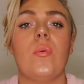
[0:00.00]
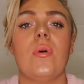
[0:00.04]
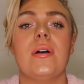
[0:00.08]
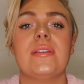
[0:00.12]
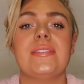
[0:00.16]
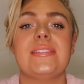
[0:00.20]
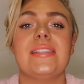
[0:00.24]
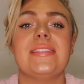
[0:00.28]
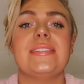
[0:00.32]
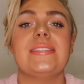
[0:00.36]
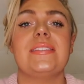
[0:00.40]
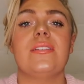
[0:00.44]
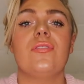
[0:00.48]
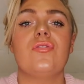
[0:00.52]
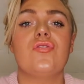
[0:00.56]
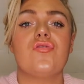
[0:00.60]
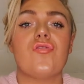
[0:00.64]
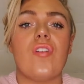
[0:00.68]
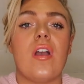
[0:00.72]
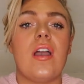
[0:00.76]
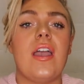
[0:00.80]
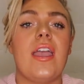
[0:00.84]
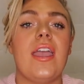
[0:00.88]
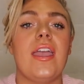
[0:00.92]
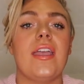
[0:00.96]
whilst it's still
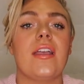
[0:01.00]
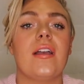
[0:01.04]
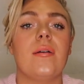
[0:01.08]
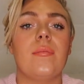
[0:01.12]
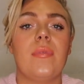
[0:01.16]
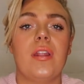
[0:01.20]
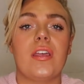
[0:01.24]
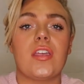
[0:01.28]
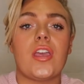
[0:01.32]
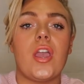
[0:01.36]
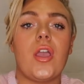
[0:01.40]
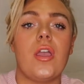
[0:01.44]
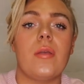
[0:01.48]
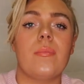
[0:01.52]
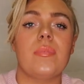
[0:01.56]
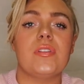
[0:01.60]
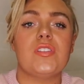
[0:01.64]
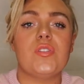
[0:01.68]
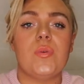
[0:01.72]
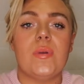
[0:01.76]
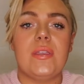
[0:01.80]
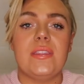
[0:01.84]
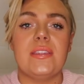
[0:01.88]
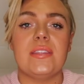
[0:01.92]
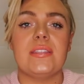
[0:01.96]
drying, I'm like going
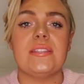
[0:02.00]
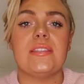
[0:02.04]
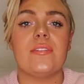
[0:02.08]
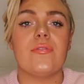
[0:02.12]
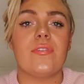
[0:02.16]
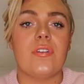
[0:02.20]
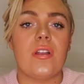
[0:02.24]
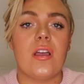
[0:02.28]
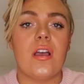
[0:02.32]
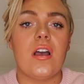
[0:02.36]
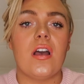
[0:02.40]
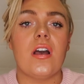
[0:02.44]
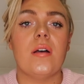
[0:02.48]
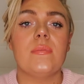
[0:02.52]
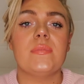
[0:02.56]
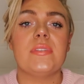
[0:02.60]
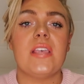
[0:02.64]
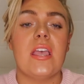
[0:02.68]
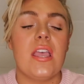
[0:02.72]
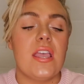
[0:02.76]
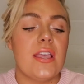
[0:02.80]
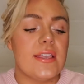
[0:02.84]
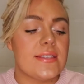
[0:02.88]
between the different arms,